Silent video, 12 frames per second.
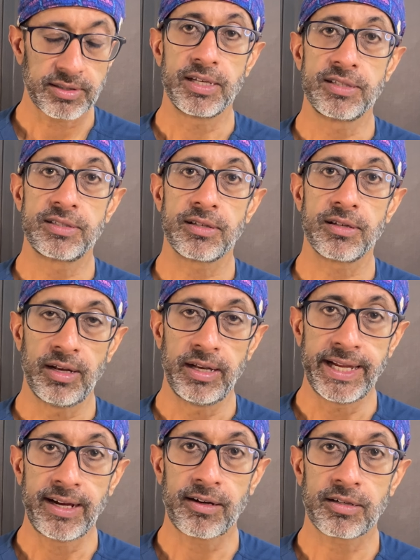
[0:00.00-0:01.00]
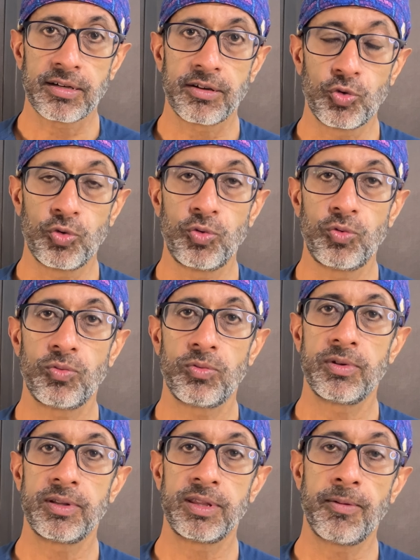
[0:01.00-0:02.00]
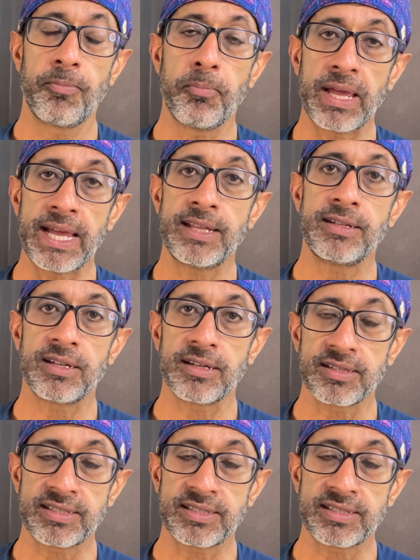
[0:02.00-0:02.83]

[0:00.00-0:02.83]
is linked to the main